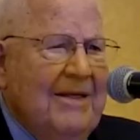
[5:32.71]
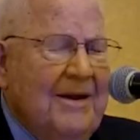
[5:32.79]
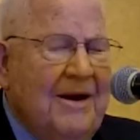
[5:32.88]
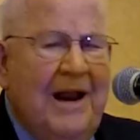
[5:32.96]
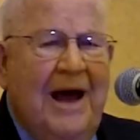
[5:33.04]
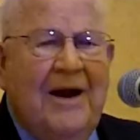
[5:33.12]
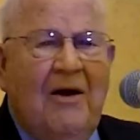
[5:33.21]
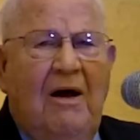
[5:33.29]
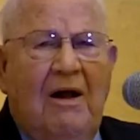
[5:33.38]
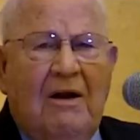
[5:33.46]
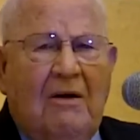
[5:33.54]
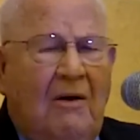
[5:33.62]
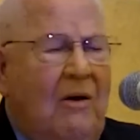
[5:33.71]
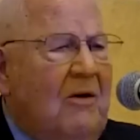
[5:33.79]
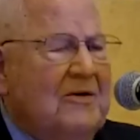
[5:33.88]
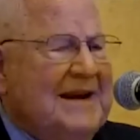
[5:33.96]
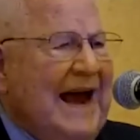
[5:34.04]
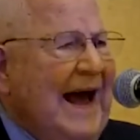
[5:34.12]
They're not all
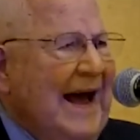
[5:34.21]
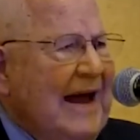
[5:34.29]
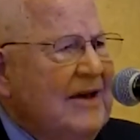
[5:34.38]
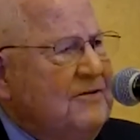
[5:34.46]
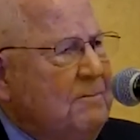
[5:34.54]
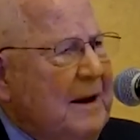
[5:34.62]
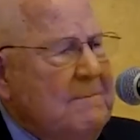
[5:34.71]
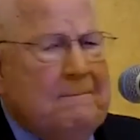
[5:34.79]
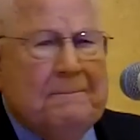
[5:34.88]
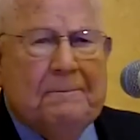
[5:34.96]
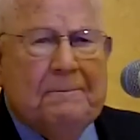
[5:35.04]
old guys, but